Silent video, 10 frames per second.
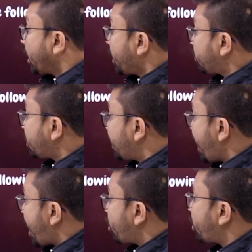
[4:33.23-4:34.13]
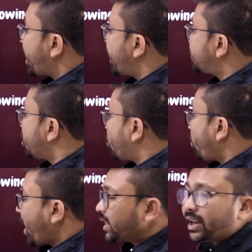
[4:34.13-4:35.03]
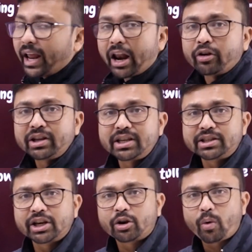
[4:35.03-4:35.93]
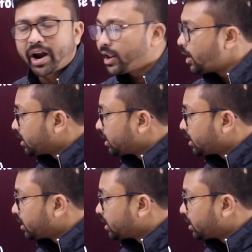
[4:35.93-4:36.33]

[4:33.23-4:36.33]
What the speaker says: Now the narrow gauge, why the narrow gauge is required?